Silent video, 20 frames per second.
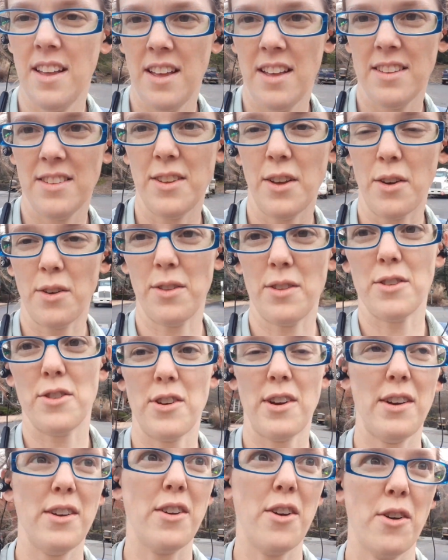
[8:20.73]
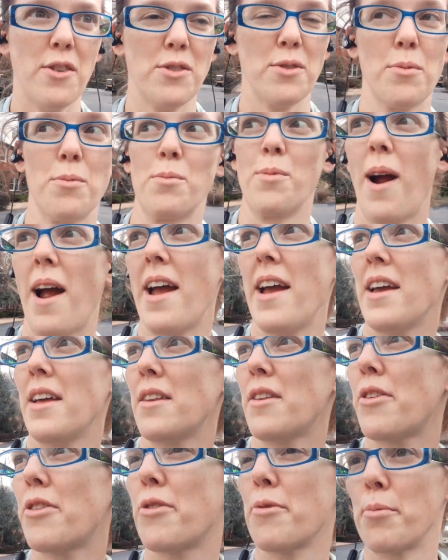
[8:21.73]
So the trail goes right
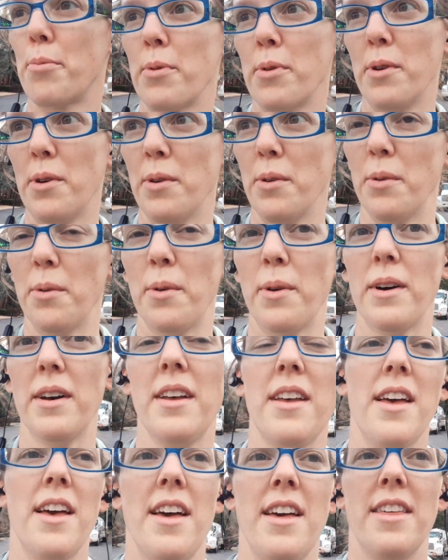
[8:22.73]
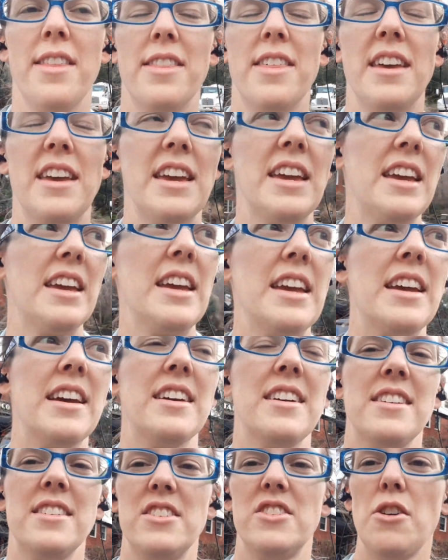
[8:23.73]
through the
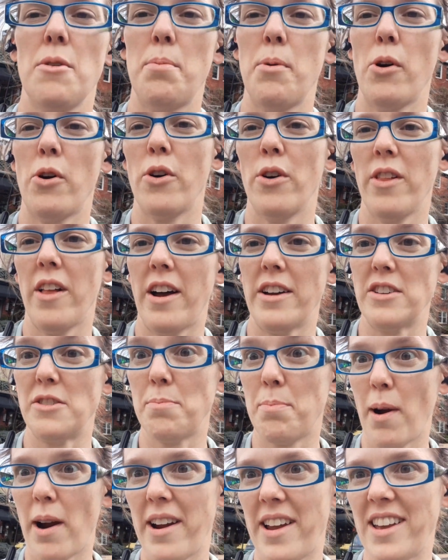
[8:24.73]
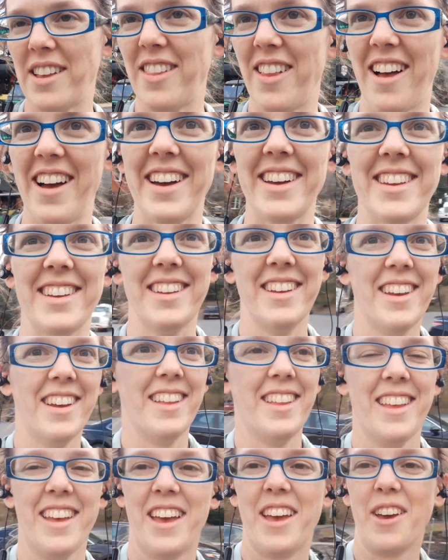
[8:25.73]
Tapoco Lodge parking lot.
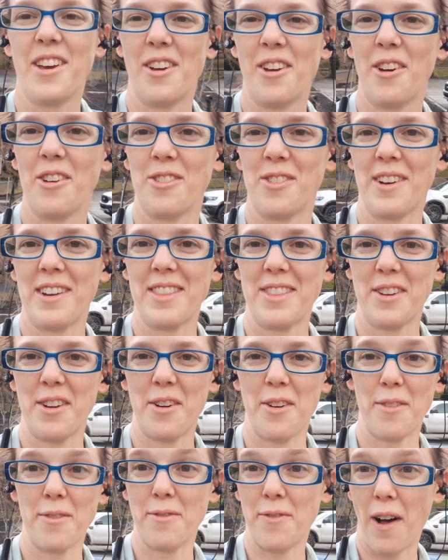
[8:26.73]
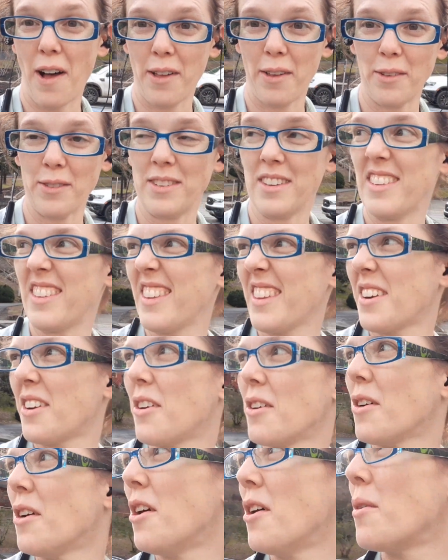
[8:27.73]
It goes right through and follows its
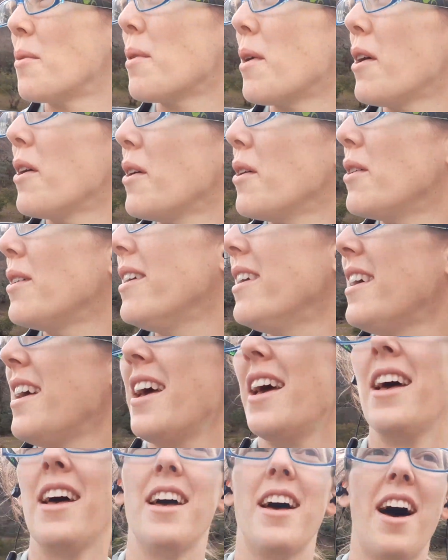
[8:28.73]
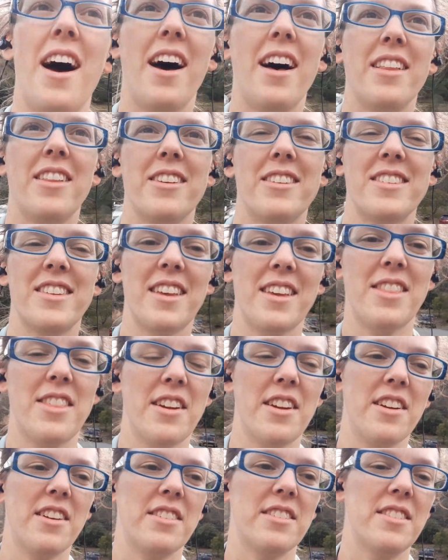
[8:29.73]
little road. It looks like
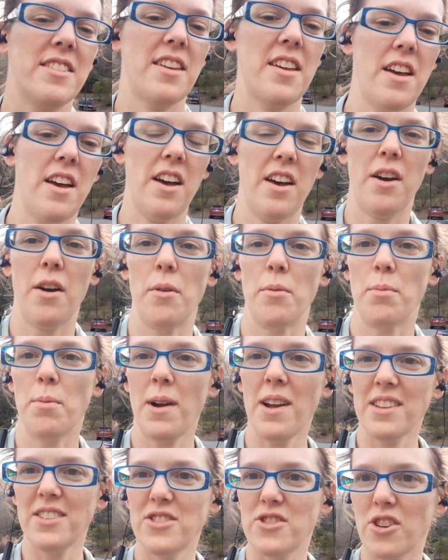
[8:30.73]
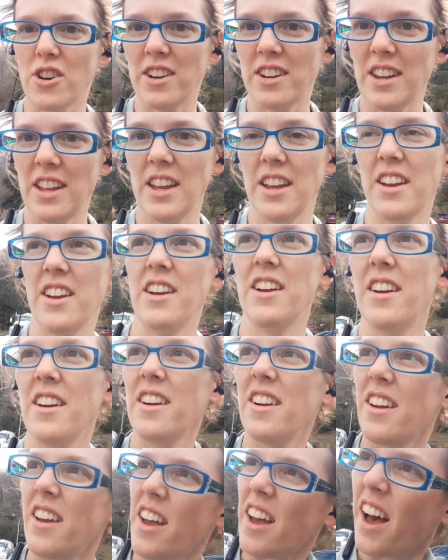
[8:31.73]
there's a restaurant here,
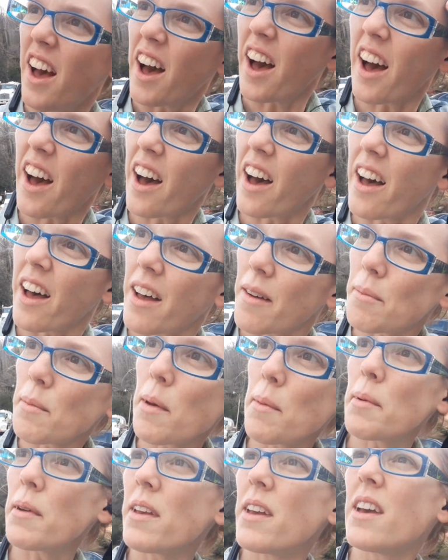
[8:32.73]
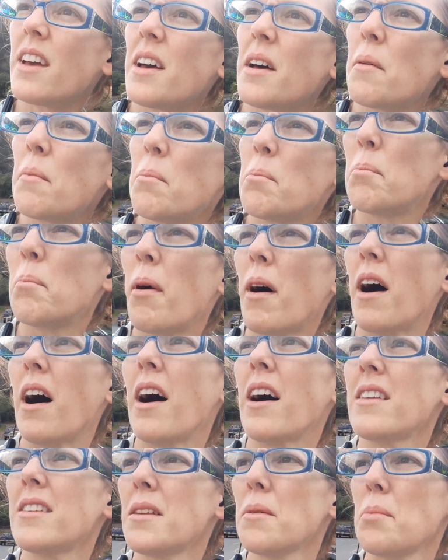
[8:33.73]
maybe
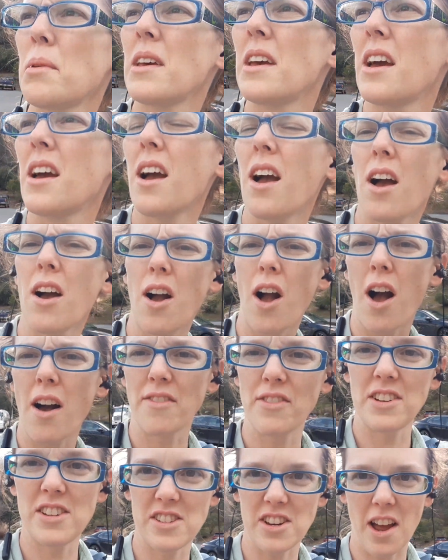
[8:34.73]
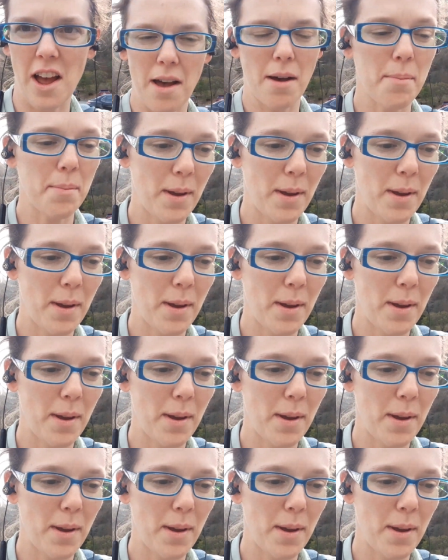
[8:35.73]
possibly a coffee shop,